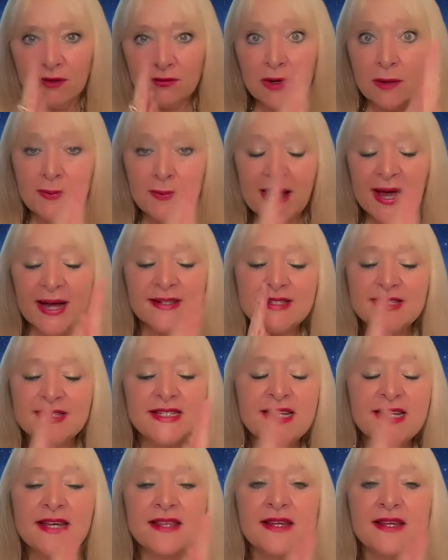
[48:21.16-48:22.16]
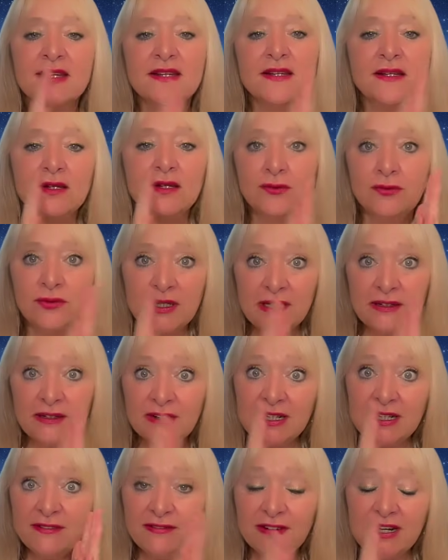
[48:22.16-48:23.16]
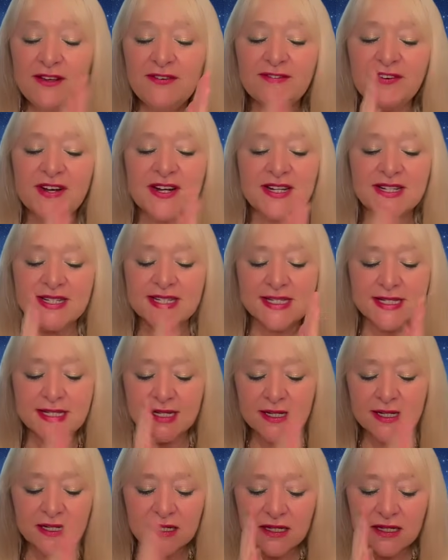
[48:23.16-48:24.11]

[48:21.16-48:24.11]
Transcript: Rub your hands together really, really, really fast.